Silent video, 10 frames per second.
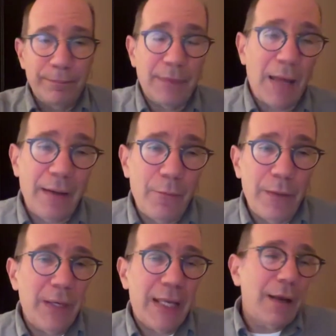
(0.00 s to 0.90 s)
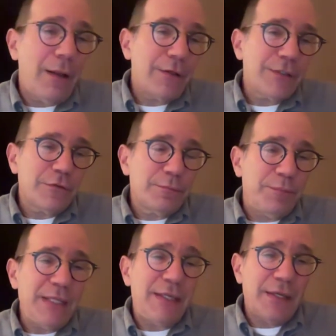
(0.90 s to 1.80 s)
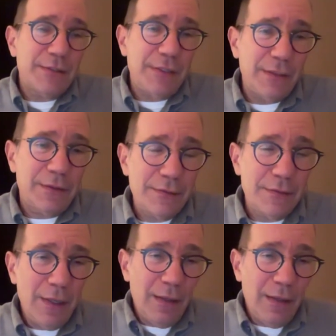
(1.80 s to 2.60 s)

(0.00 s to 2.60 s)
not we can't call ourselves PTSD because